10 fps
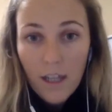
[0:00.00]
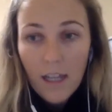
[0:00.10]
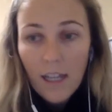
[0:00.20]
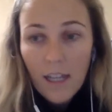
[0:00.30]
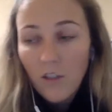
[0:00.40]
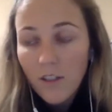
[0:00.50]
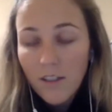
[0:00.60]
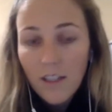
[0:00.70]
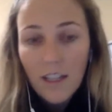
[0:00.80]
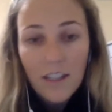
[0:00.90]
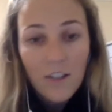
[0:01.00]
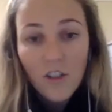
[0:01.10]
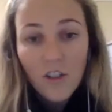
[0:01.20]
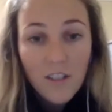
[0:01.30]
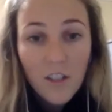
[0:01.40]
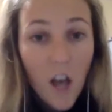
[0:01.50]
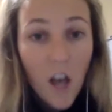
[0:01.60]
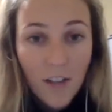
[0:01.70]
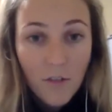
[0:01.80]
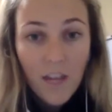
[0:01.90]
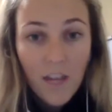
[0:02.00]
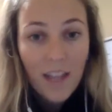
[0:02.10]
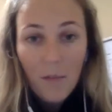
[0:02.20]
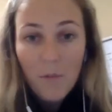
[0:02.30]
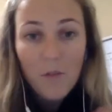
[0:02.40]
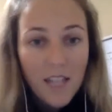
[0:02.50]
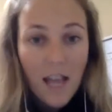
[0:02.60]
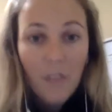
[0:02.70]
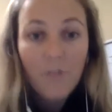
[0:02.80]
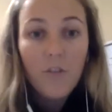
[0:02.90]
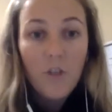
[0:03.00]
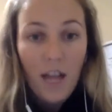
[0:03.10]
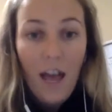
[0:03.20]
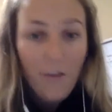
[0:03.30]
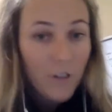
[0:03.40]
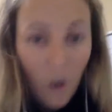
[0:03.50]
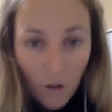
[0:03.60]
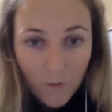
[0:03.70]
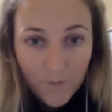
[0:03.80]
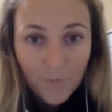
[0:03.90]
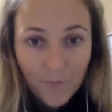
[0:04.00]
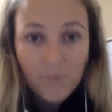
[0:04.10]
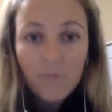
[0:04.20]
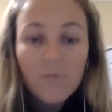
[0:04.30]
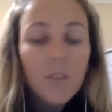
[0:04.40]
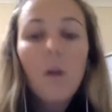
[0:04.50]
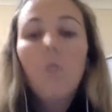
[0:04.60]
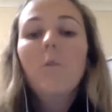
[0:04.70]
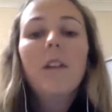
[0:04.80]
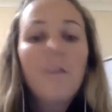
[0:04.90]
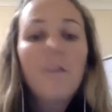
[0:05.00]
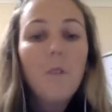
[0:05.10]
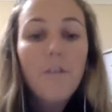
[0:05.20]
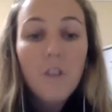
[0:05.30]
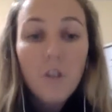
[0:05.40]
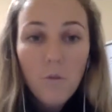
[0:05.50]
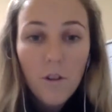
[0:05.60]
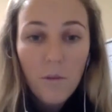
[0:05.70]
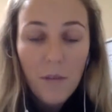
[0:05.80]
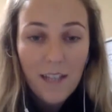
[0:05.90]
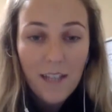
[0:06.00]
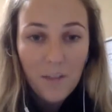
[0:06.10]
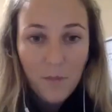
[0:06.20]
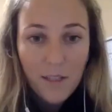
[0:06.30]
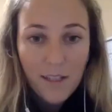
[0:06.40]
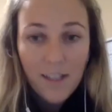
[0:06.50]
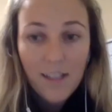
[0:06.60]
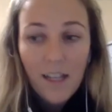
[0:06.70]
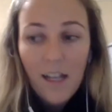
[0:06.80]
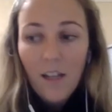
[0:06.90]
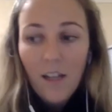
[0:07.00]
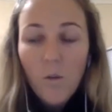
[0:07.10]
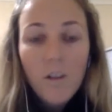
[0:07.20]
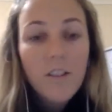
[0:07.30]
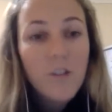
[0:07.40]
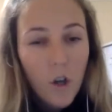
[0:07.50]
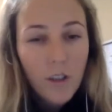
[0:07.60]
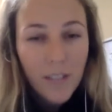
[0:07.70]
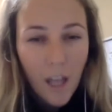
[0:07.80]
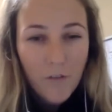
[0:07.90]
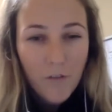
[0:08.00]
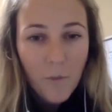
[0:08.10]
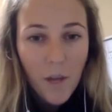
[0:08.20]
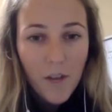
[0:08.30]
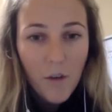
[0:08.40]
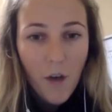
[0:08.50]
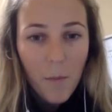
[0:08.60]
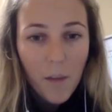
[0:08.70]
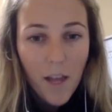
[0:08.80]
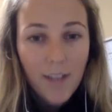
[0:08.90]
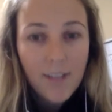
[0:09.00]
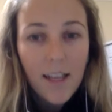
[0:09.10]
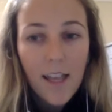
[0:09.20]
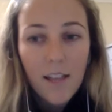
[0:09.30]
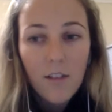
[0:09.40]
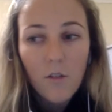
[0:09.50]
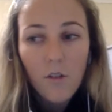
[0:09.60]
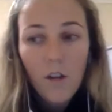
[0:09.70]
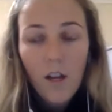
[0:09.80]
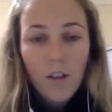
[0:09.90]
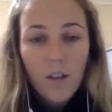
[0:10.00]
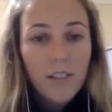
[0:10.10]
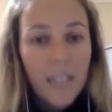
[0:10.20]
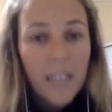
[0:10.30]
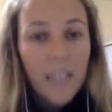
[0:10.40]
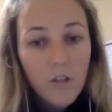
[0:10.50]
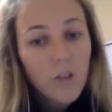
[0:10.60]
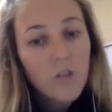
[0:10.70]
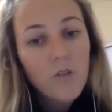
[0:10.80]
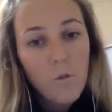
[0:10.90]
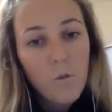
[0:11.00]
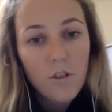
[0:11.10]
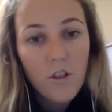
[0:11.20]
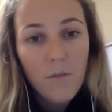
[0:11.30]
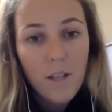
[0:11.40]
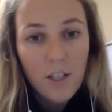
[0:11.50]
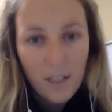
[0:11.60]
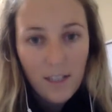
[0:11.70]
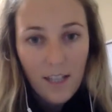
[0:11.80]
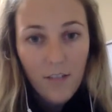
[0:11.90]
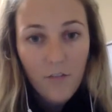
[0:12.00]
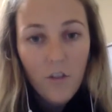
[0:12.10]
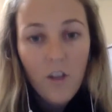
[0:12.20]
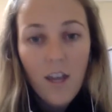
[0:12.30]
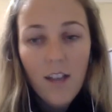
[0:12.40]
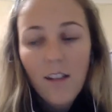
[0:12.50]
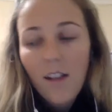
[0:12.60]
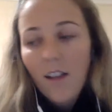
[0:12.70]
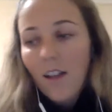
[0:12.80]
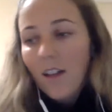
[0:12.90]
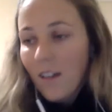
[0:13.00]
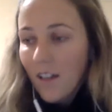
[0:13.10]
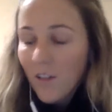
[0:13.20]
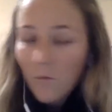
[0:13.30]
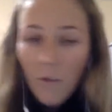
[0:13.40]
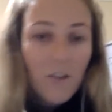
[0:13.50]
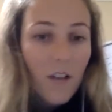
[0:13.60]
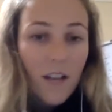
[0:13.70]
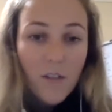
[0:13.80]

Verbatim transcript: it's just it's just a title that they put down for you to have a goal. But whatever, wherever you want to be in this business, you are so loved by your uplines and your your leaders who just want so much success for you. And it's when you're at